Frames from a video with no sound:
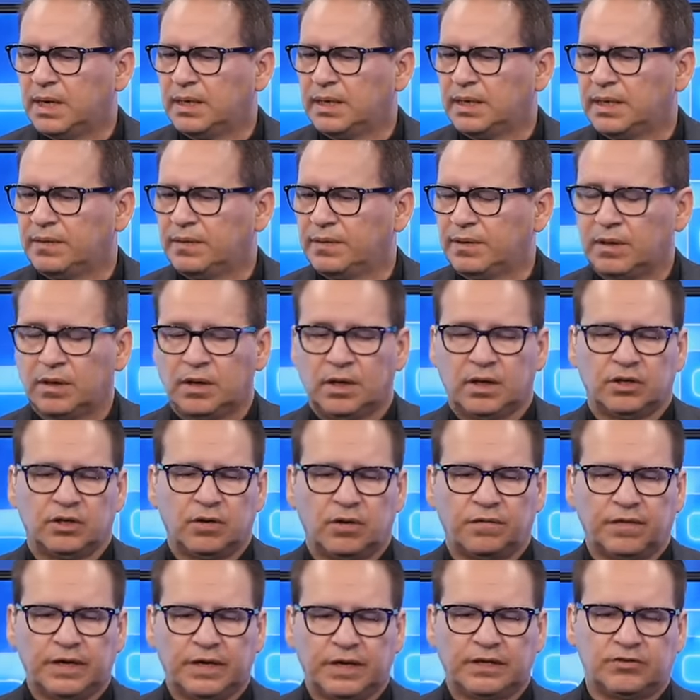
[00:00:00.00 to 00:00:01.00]
in there.
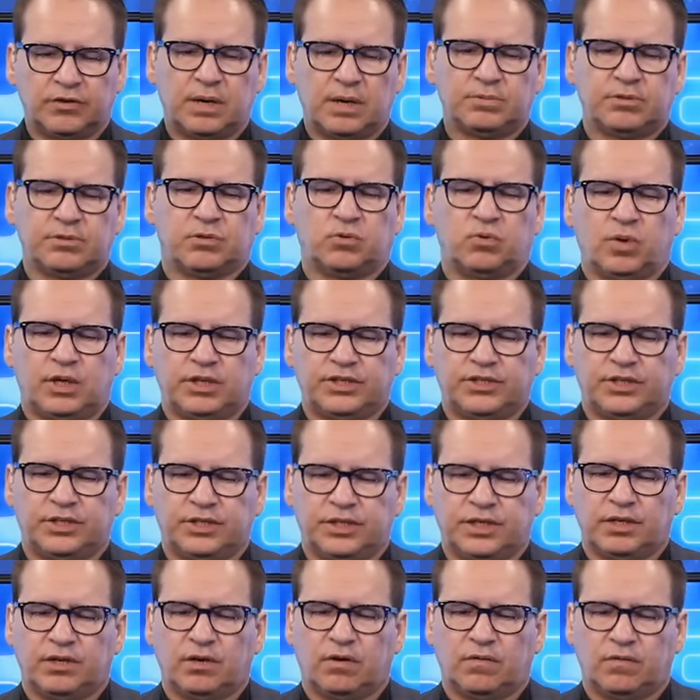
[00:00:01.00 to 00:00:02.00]
Don't forget to drop some questions
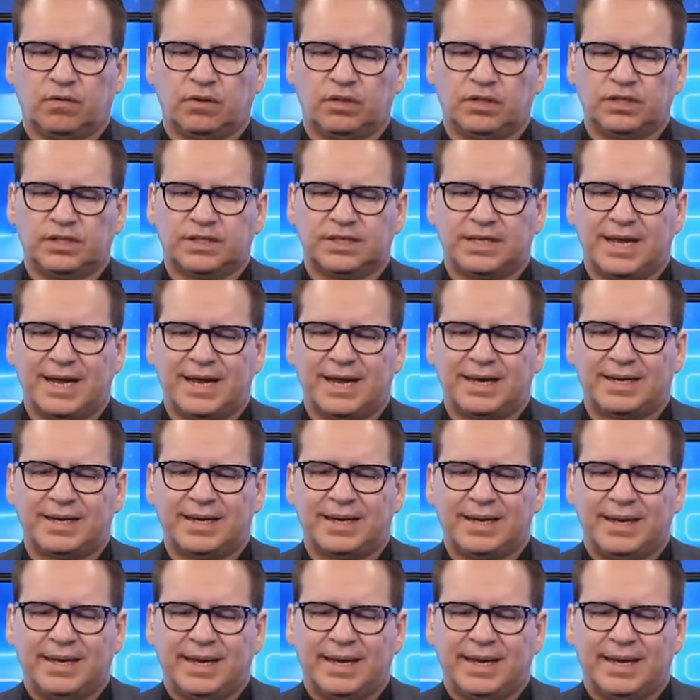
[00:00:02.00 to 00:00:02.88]
in over in the side